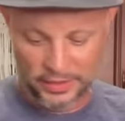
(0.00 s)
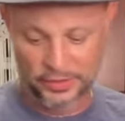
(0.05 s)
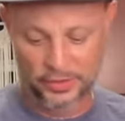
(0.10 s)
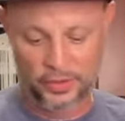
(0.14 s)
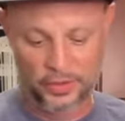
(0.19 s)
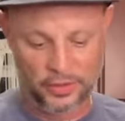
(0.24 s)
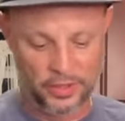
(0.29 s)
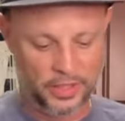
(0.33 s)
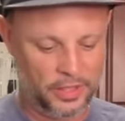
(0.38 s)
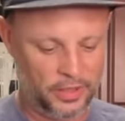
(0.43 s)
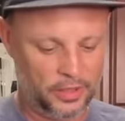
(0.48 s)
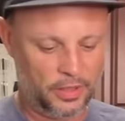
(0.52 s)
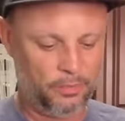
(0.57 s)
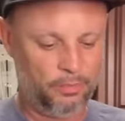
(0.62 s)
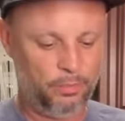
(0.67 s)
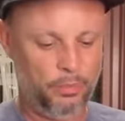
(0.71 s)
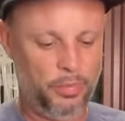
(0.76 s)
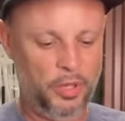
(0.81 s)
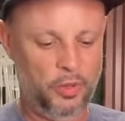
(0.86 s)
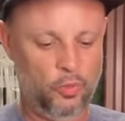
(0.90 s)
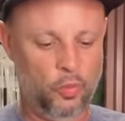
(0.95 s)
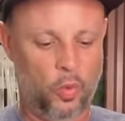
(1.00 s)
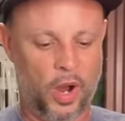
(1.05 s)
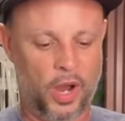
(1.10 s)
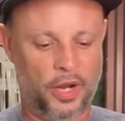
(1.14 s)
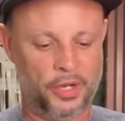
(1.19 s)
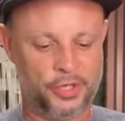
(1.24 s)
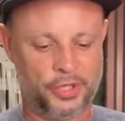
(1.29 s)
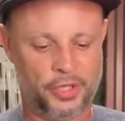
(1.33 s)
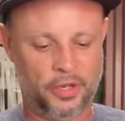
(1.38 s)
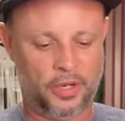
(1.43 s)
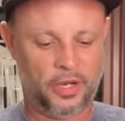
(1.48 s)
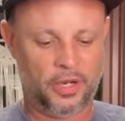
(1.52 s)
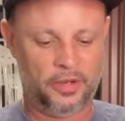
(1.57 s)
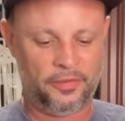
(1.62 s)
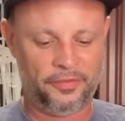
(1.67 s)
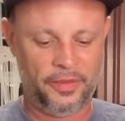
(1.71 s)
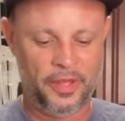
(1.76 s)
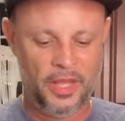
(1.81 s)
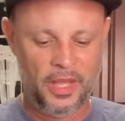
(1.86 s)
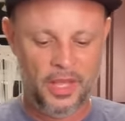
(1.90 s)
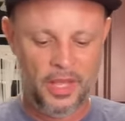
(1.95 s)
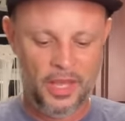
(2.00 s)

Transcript: It's all gonna be washed off.